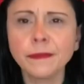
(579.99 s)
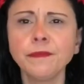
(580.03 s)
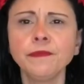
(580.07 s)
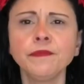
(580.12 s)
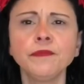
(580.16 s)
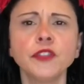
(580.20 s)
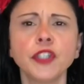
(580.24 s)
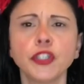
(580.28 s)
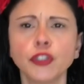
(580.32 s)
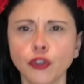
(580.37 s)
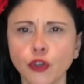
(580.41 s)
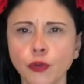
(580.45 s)

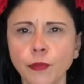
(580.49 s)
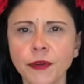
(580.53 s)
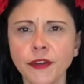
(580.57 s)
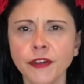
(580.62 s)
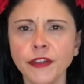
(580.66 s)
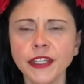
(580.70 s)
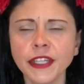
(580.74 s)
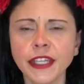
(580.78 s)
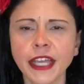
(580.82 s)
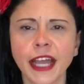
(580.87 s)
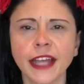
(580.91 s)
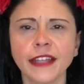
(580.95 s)
The
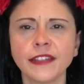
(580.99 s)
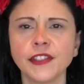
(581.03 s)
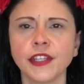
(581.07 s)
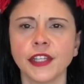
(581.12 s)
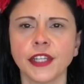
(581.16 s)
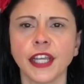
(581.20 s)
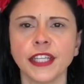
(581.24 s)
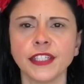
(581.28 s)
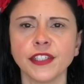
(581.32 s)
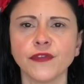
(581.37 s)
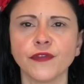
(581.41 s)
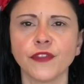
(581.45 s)
turmeric adds a
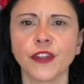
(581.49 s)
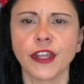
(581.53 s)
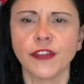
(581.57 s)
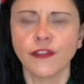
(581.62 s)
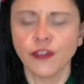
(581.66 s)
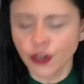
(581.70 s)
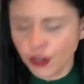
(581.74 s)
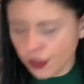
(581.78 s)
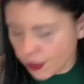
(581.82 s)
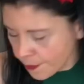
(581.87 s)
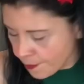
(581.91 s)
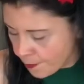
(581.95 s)
nice
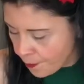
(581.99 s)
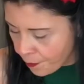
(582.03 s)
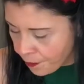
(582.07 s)
flavor.